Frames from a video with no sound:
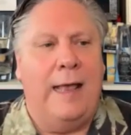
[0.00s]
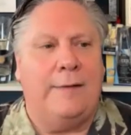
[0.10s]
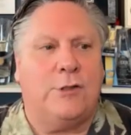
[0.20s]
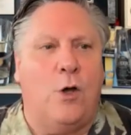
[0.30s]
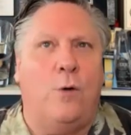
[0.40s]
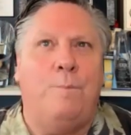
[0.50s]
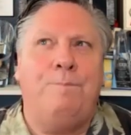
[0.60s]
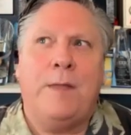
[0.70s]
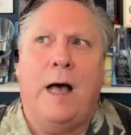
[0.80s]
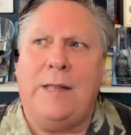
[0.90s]
And
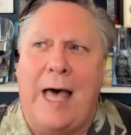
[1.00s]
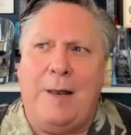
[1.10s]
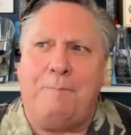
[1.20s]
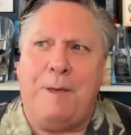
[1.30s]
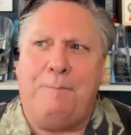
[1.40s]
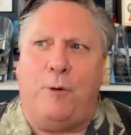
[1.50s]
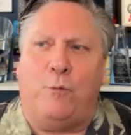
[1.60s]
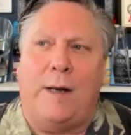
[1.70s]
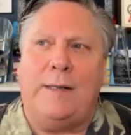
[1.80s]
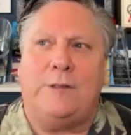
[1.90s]
so a lot of people
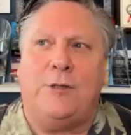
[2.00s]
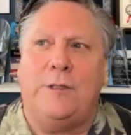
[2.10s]
run into